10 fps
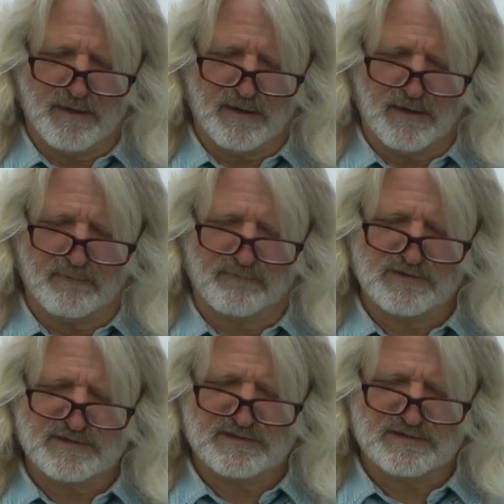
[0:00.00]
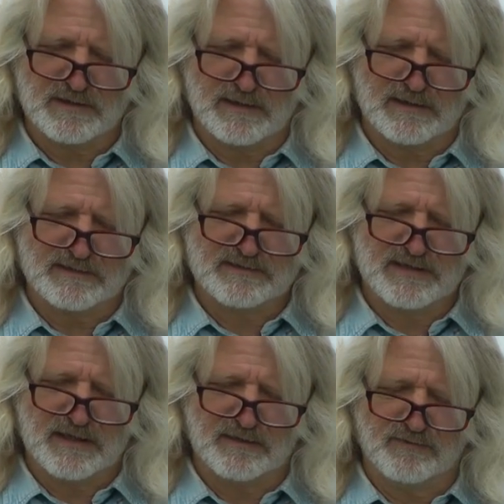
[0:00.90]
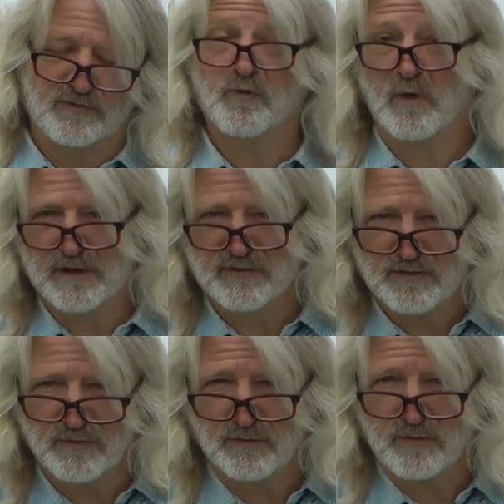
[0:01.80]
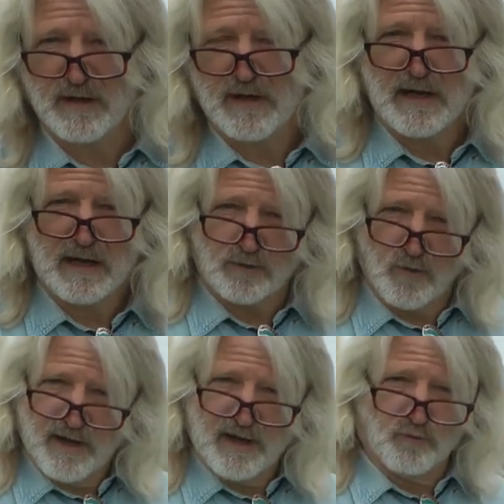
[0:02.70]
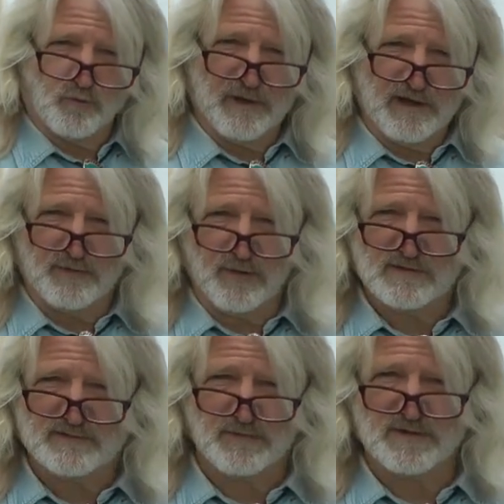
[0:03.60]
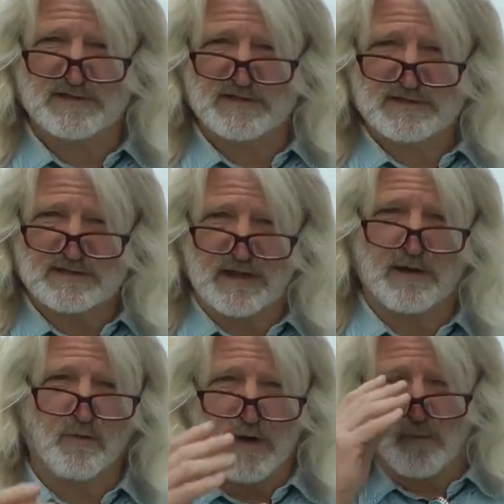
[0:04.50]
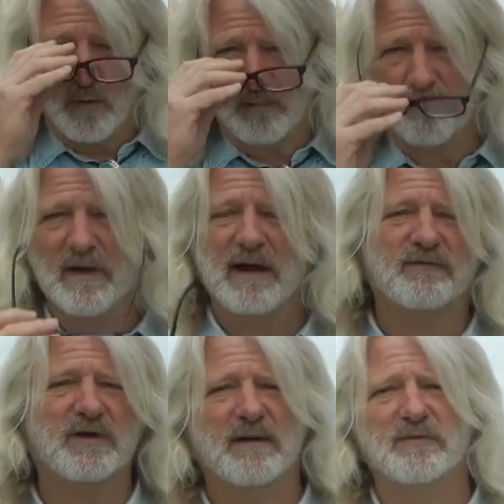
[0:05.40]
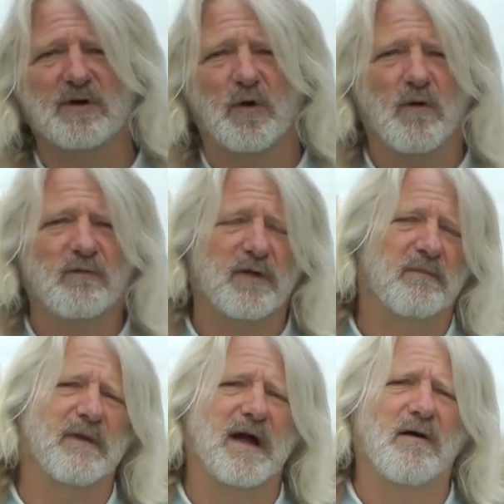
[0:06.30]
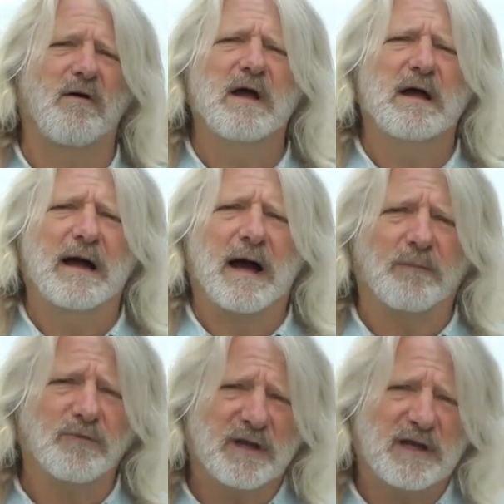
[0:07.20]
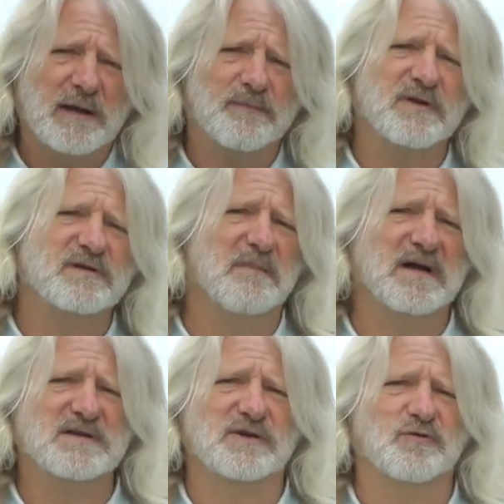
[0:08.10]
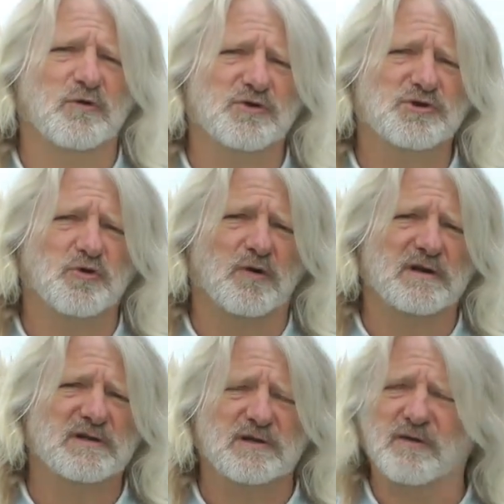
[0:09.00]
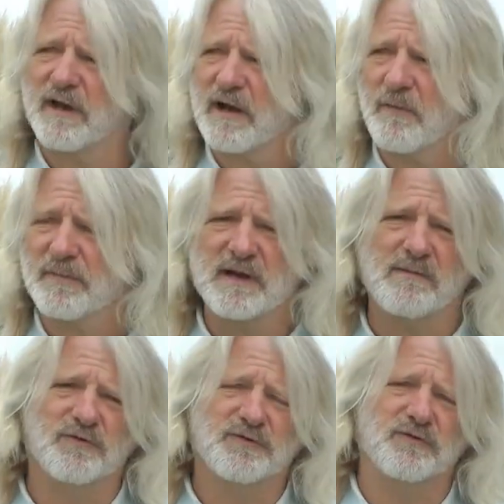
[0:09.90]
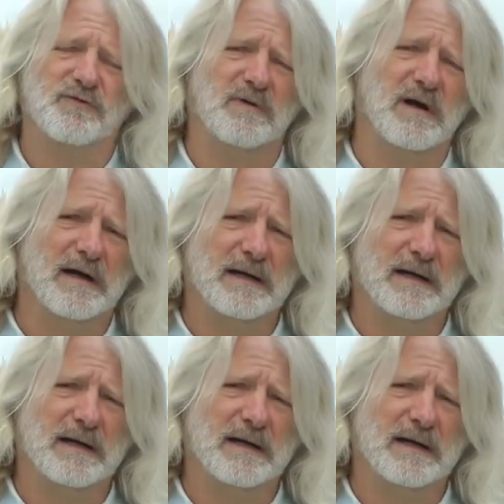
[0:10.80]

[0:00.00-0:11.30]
uh, verses uh, 10 to 22, and go ahead and read those verses. Uh, I won't have time to go over them now. I'm going to keep this message real short so that I'll be able to,